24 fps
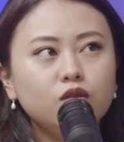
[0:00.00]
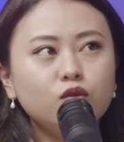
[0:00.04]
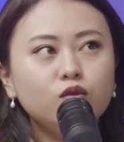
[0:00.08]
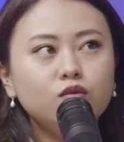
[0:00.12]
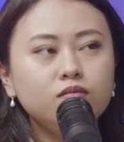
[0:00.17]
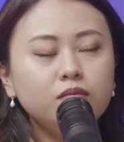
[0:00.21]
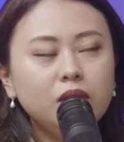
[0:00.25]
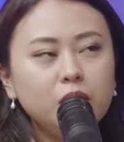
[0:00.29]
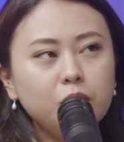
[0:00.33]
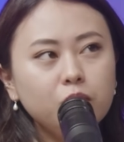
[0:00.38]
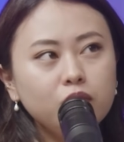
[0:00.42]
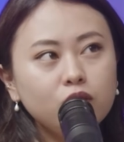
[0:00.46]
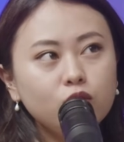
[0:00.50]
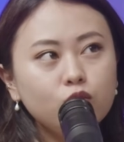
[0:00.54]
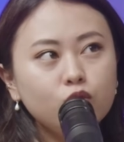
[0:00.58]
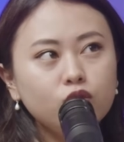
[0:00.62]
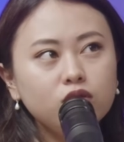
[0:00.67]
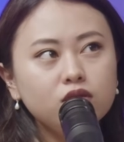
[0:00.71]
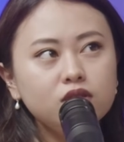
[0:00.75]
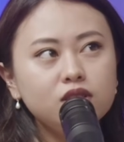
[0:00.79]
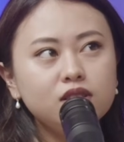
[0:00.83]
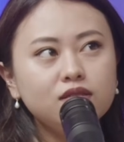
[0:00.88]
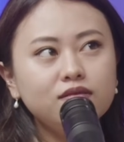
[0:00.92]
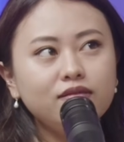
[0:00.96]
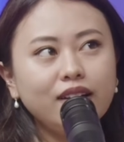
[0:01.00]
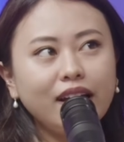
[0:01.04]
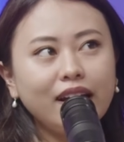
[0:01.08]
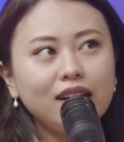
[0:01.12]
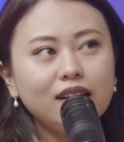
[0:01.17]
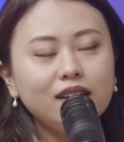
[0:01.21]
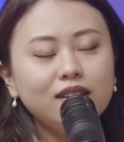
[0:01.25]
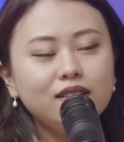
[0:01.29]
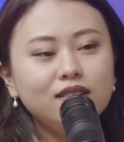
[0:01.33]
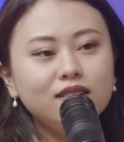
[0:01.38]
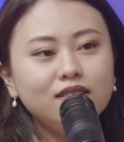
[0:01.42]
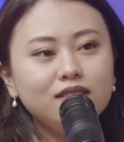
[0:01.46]
maybe you don't
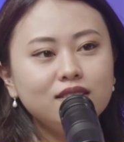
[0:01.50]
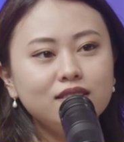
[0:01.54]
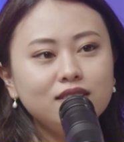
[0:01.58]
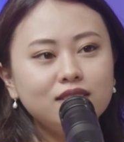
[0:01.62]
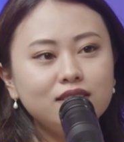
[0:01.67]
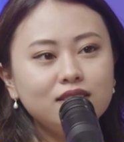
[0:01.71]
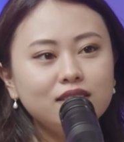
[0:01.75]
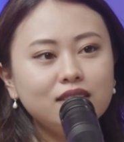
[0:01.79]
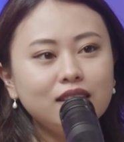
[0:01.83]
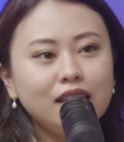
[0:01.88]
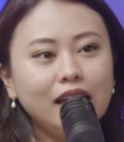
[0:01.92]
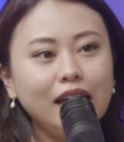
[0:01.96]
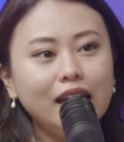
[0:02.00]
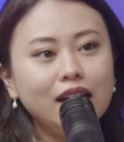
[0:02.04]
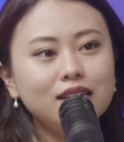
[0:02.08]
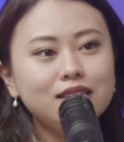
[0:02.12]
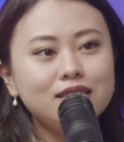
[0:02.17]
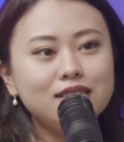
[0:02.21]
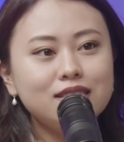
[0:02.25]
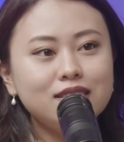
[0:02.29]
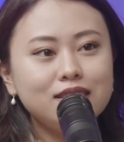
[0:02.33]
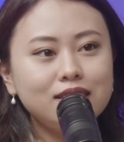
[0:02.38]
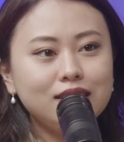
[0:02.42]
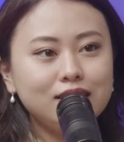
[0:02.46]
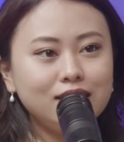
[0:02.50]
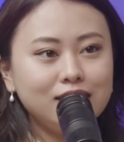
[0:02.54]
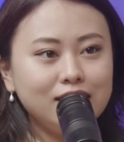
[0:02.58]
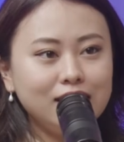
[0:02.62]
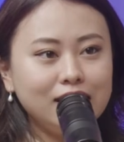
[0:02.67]
divide things